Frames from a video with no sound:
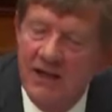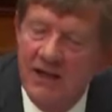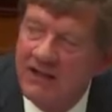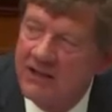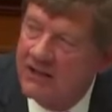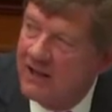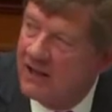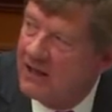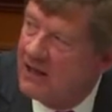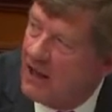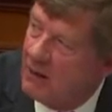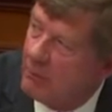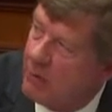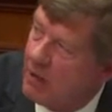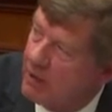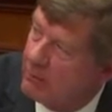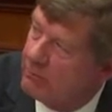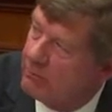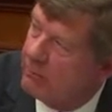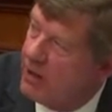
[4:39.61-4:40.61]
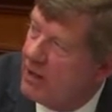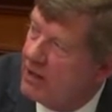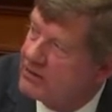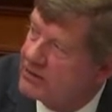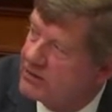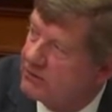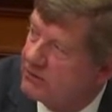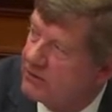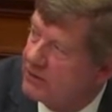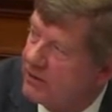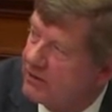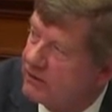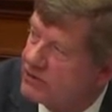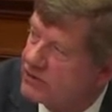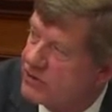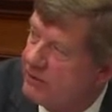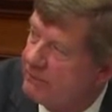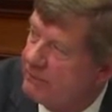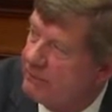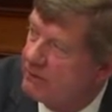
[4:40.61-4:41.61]
And I want to applaud your
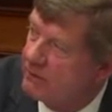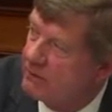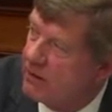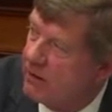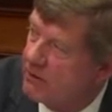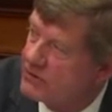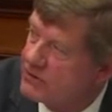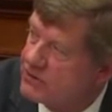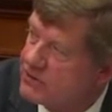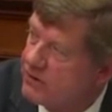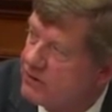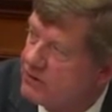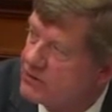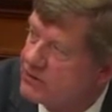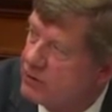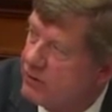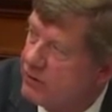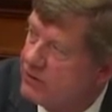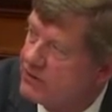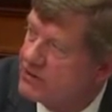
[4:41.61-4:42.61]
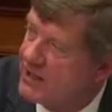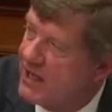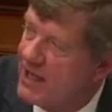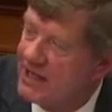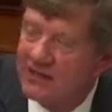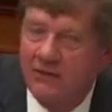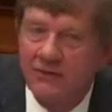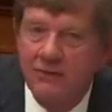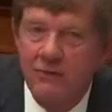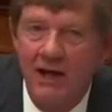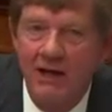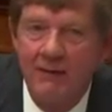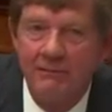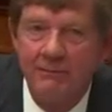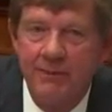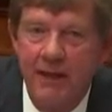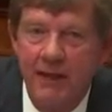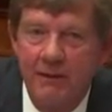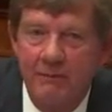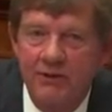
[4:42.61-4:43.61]
leadership in regards to the Choice Act to try
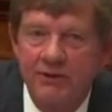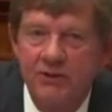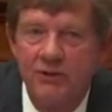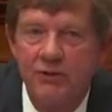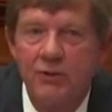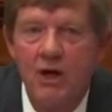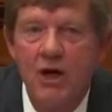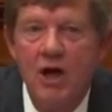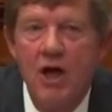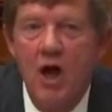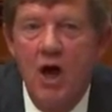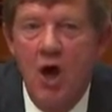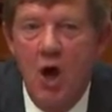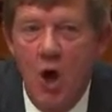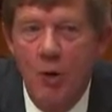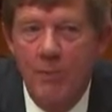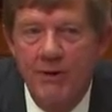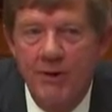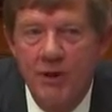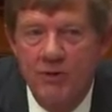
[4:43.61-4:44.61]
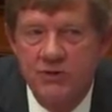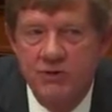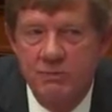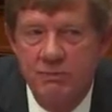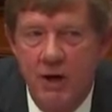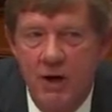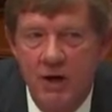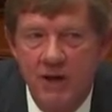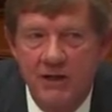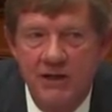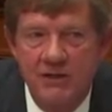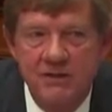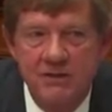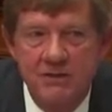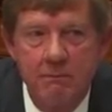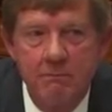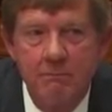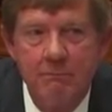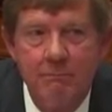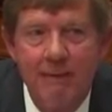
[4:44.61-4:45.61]
and be able to open those
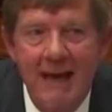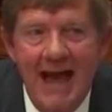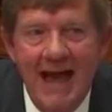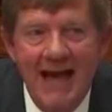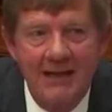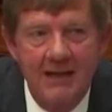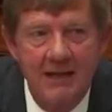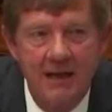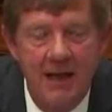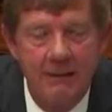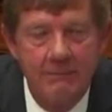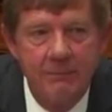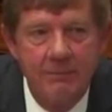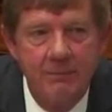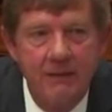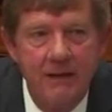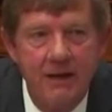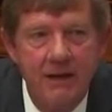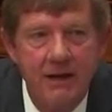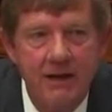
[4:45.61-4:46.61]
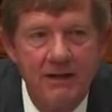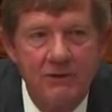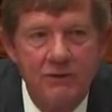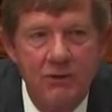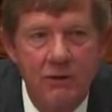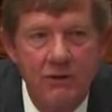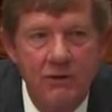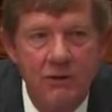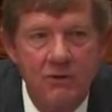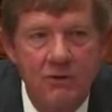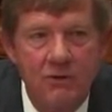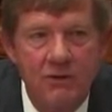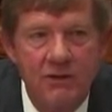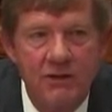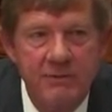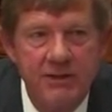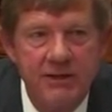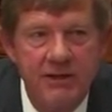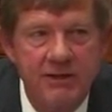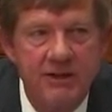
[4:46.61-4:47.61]
markets back up to our local
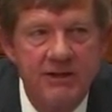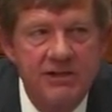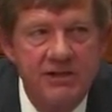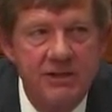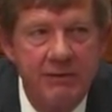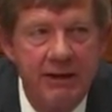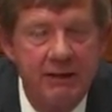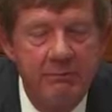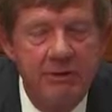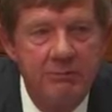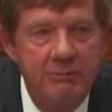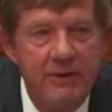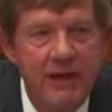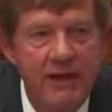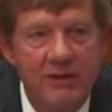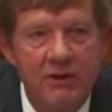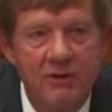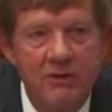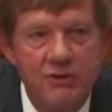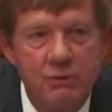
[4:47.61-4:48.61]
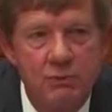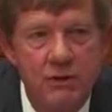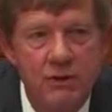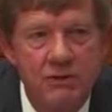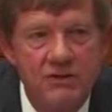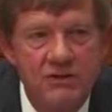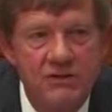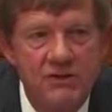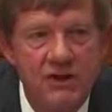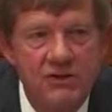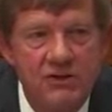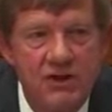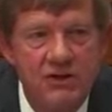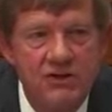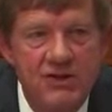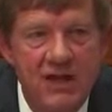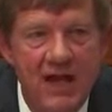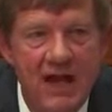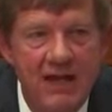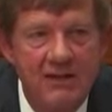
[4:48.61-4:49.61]
communities, to be able to make those real
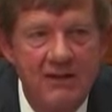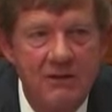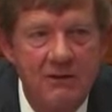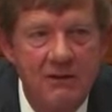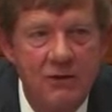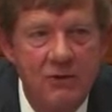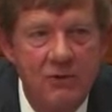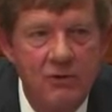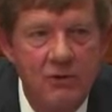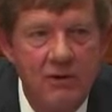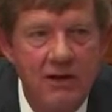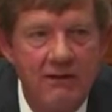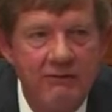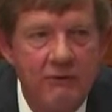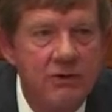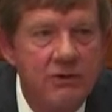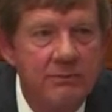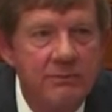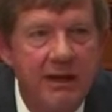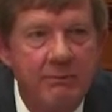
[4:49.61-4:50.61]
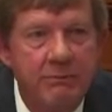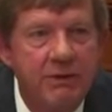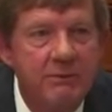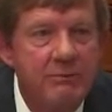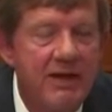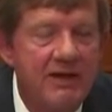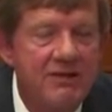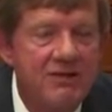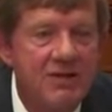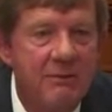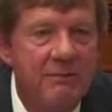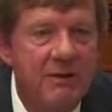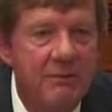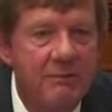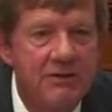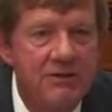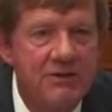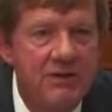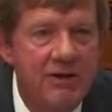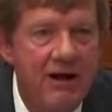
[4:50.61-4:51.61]
decisions at the local level, to be able to make
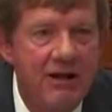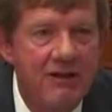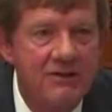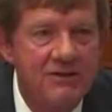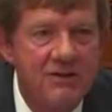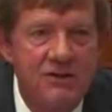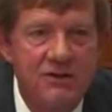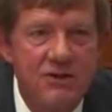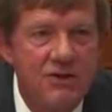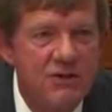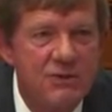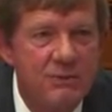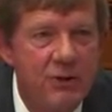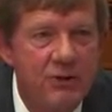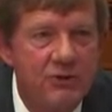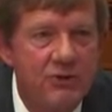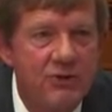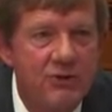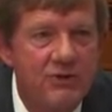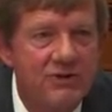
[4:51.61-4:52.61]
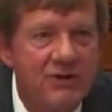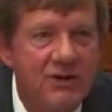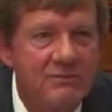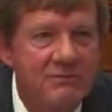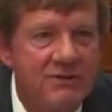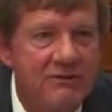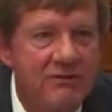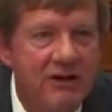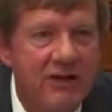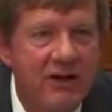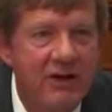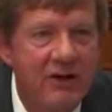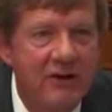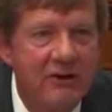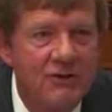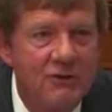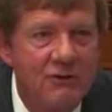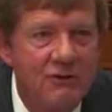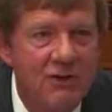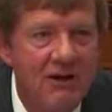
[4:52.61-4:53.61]
something, Mr. Allison, you spoke to in terms of a
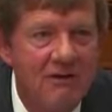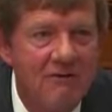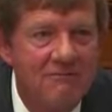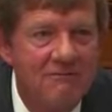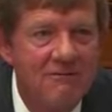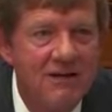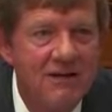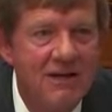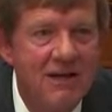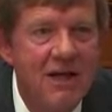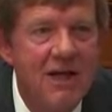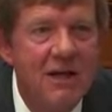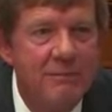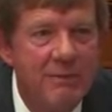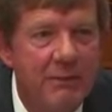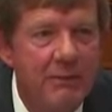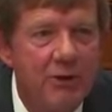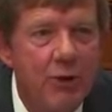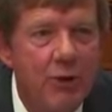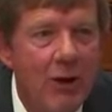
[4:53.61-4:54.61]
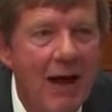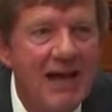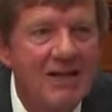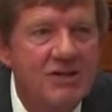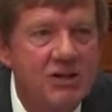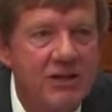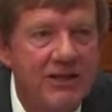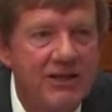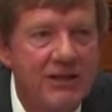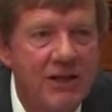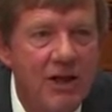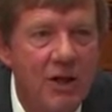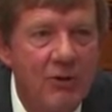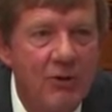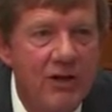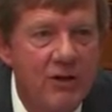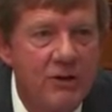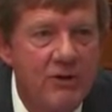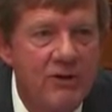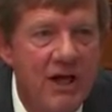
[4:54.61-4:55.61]
character loan, people who actually
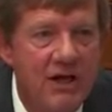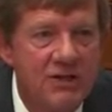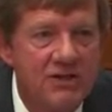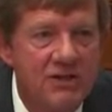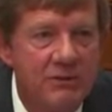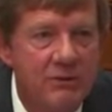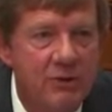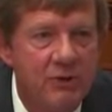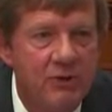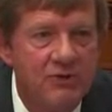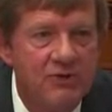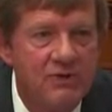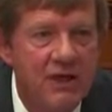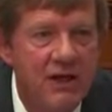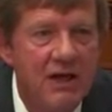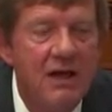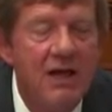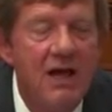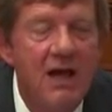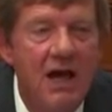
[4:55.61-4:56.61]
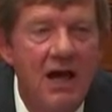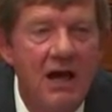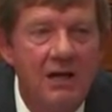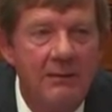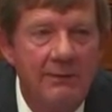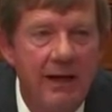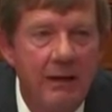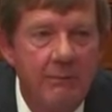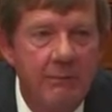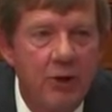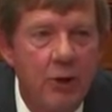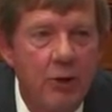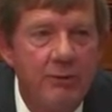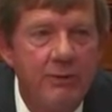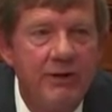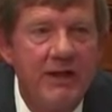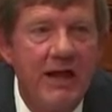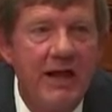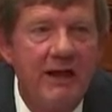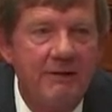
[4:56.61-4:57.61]
know their customers, to be able to
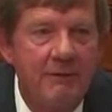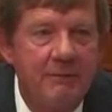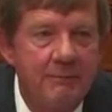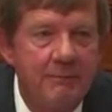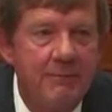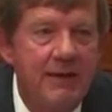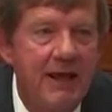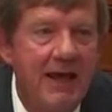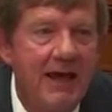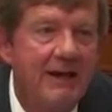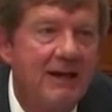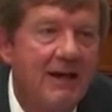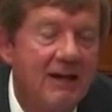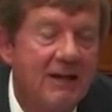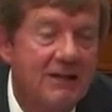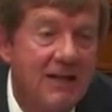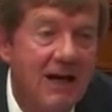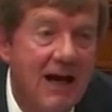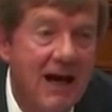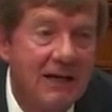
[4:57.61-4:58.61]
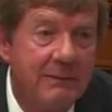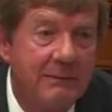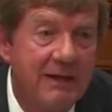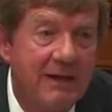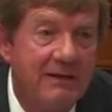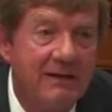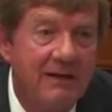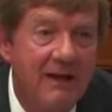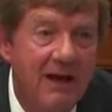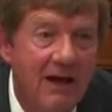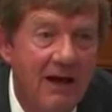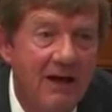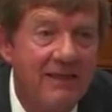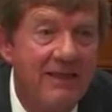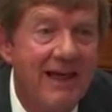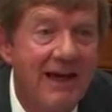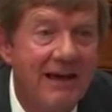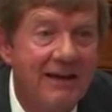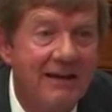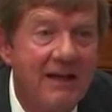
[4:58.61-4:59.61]
open that economy,
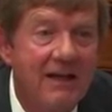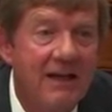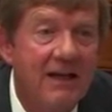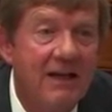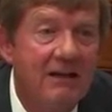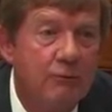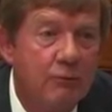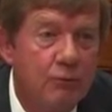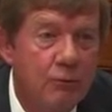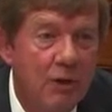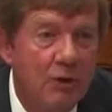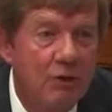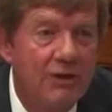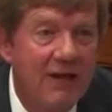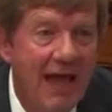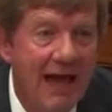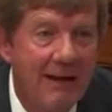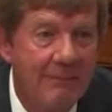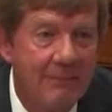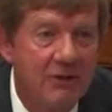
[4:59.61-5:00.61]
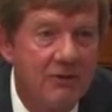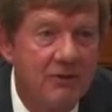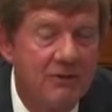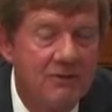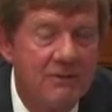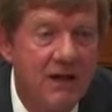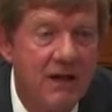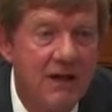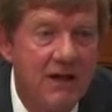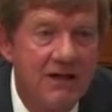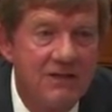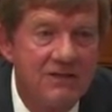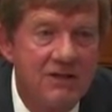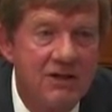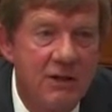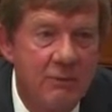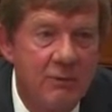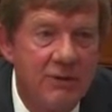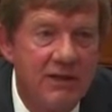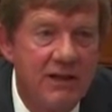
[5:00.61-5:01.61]
that real capital
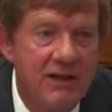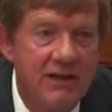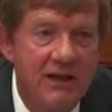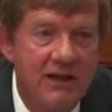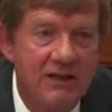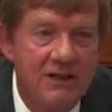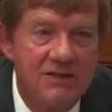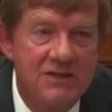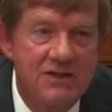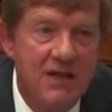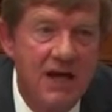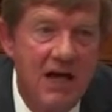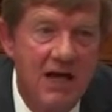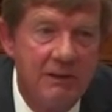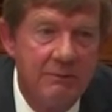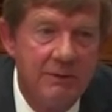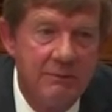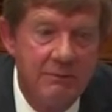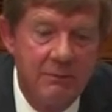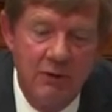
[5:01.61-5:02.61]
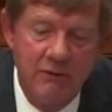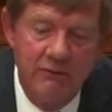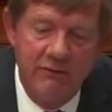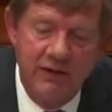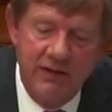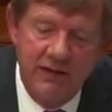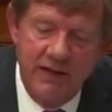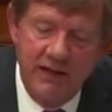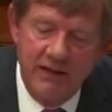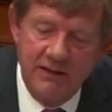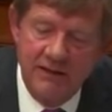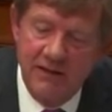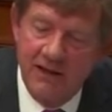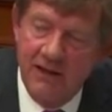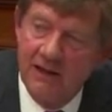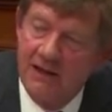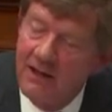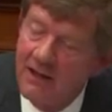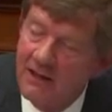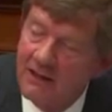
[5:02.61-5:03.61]
so that we can get this economy moving and